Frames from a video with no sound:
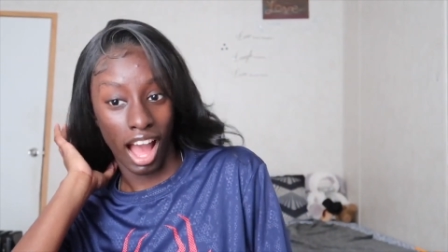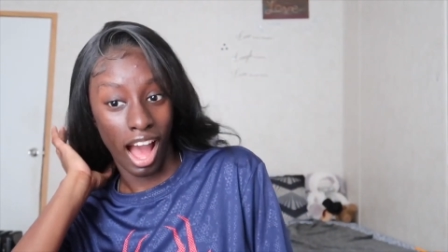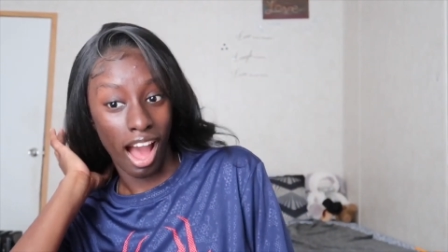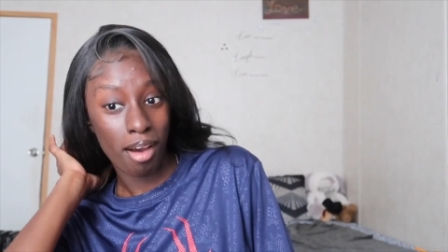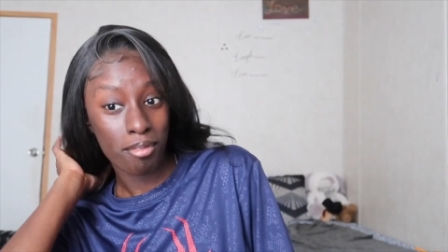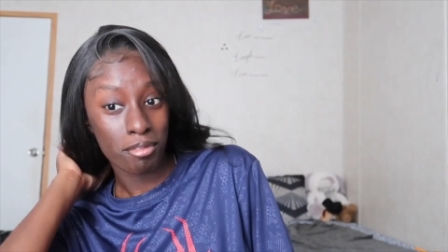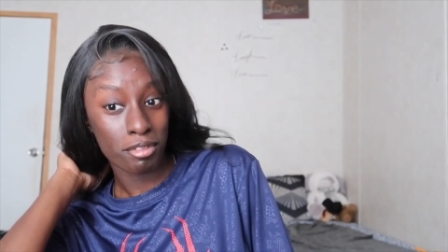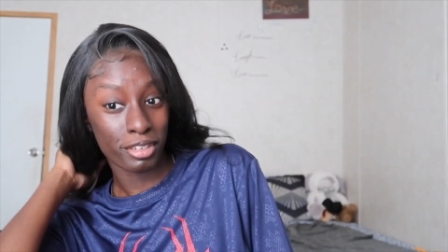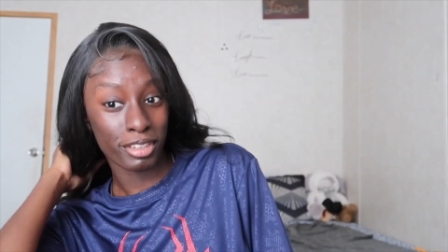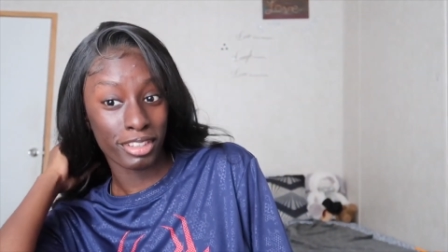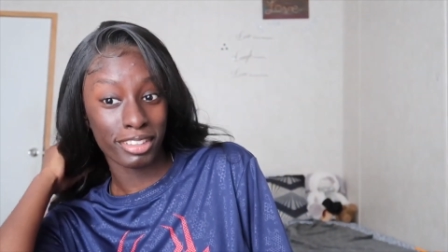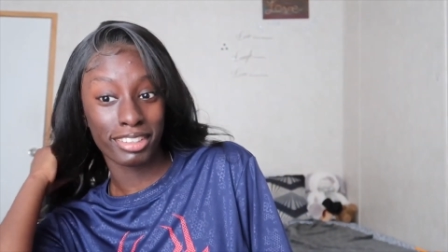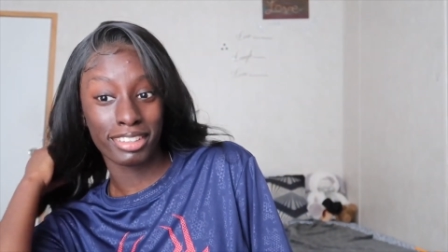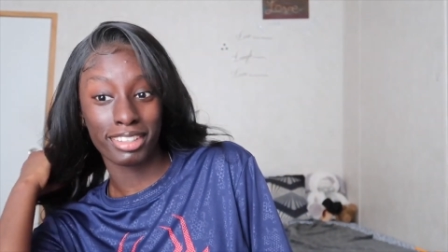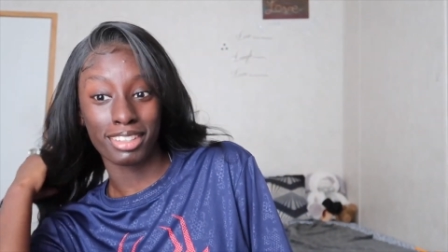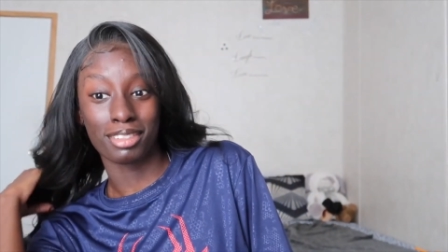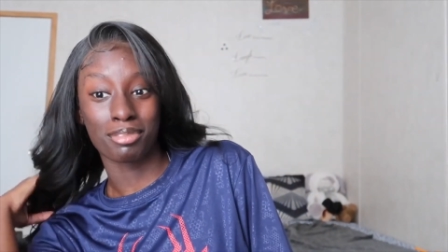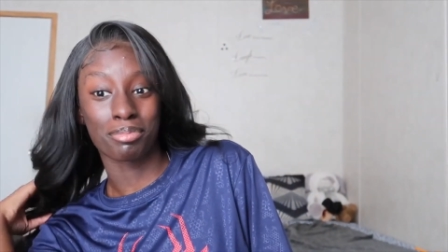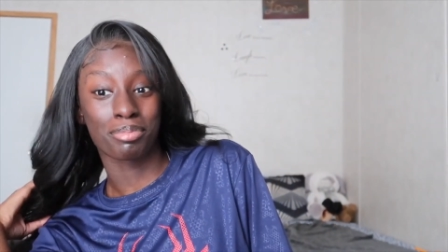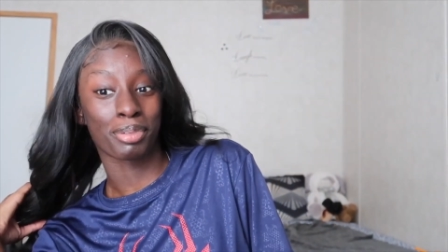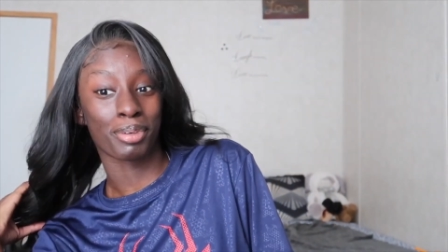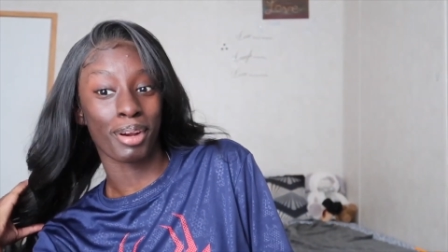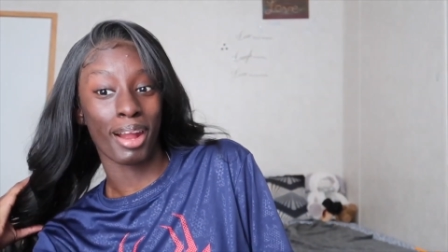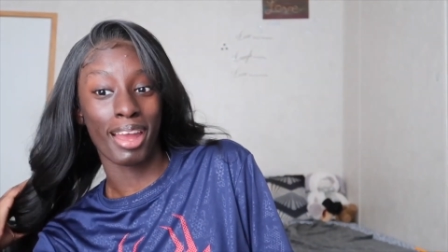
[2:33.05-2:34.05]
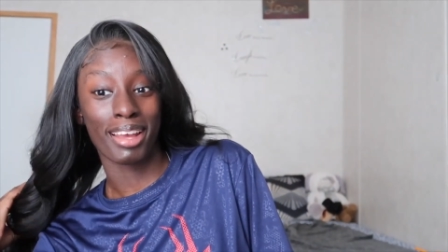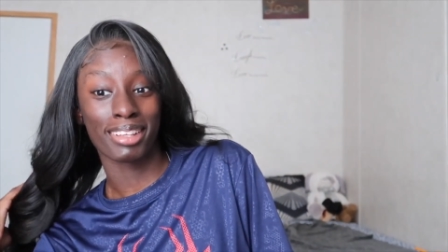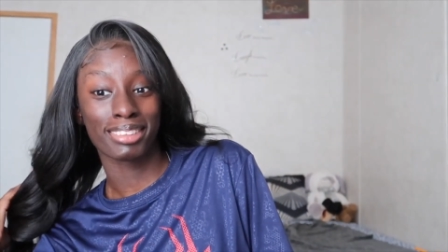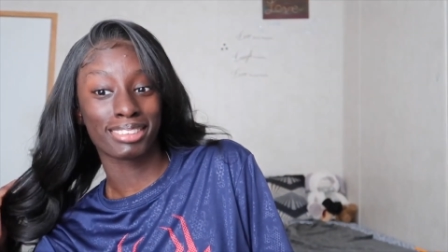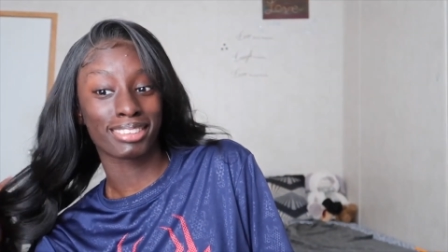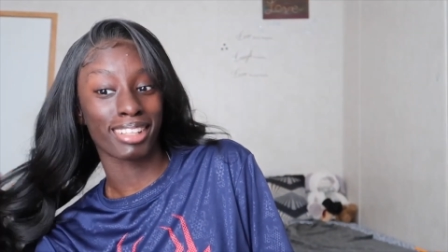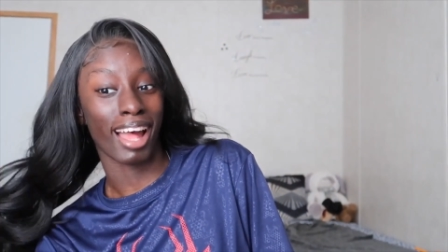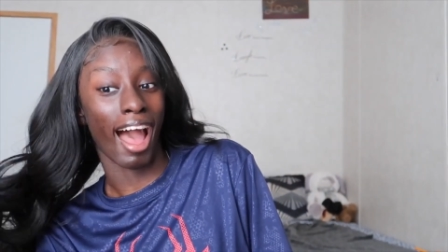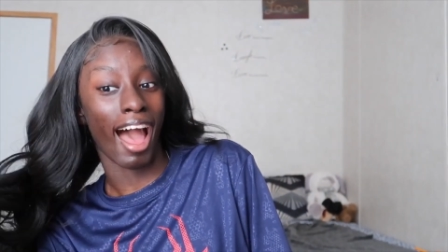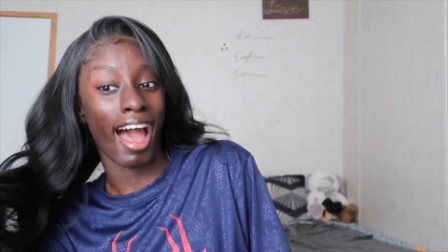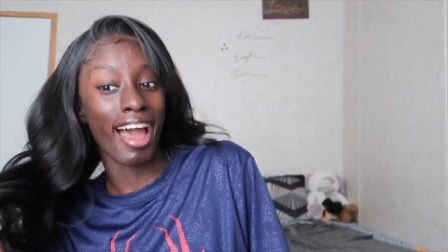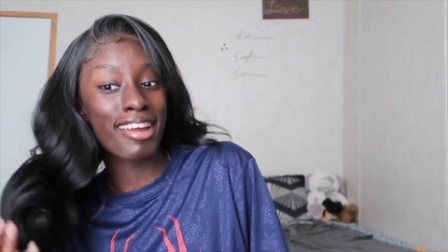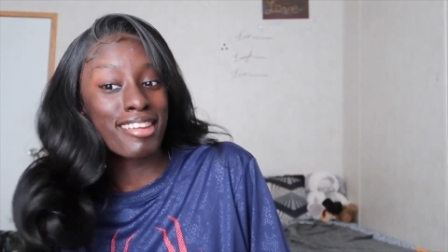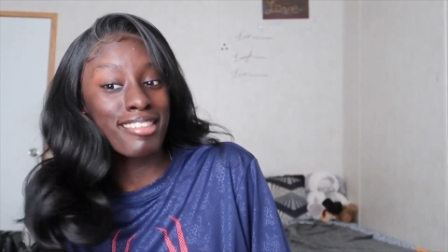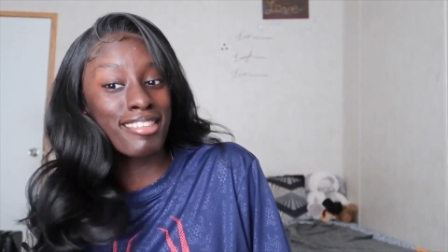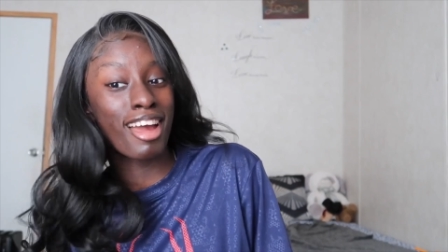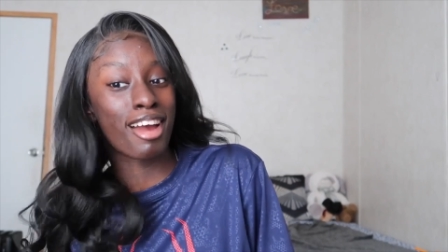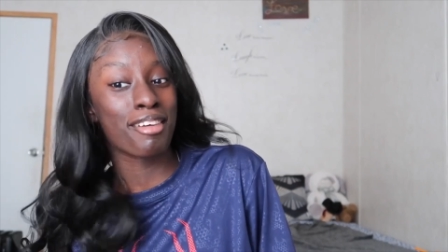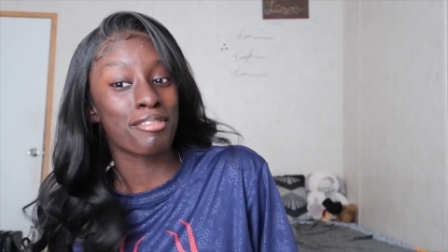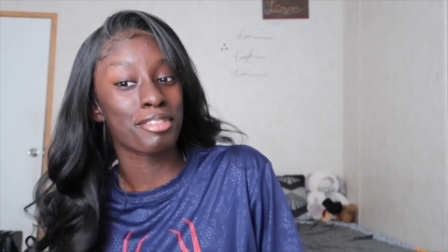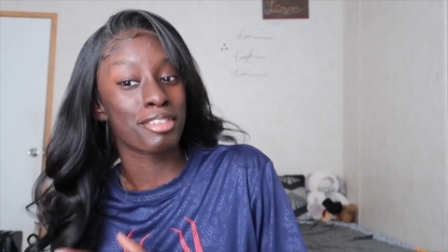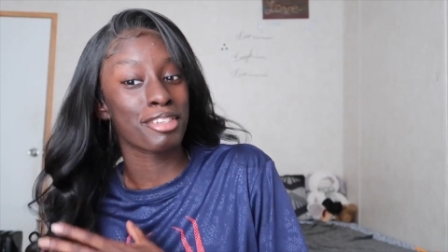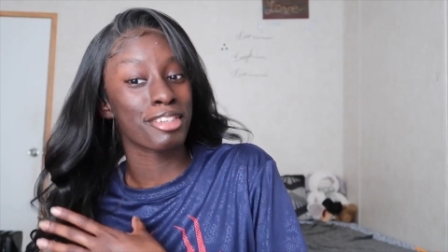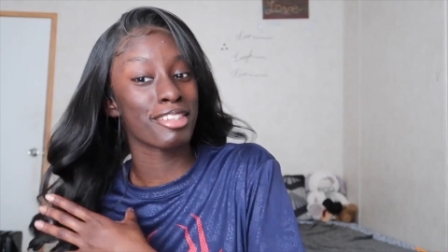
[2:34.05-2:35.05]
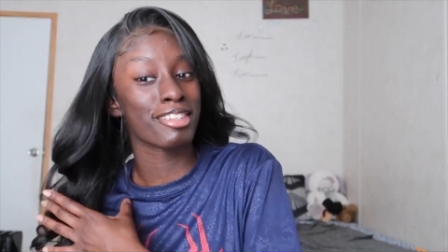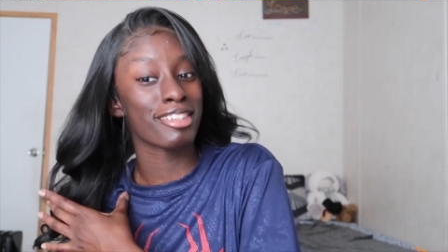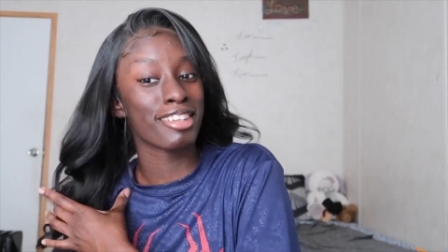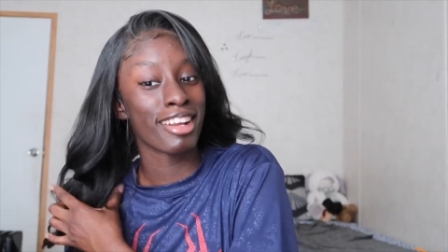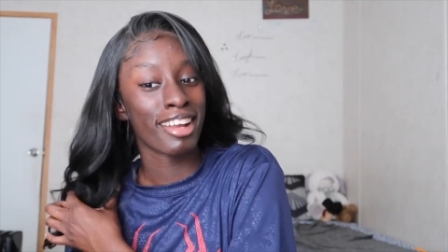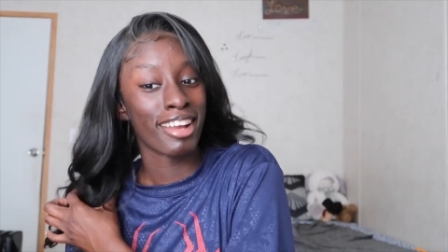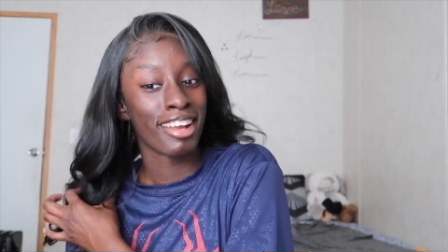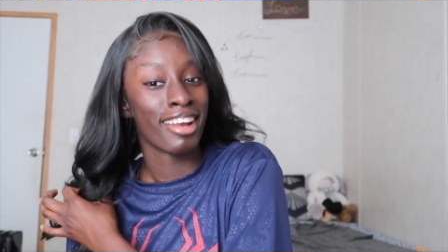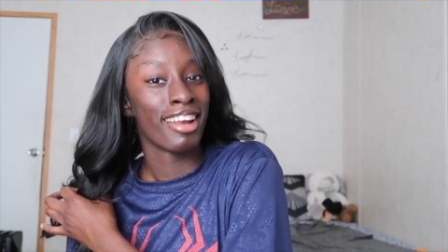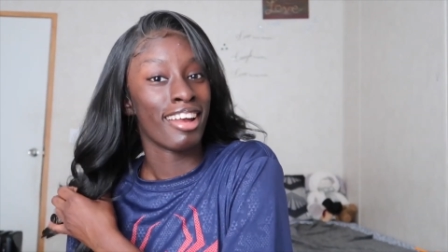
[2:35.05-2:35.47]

I'm really impressed. I never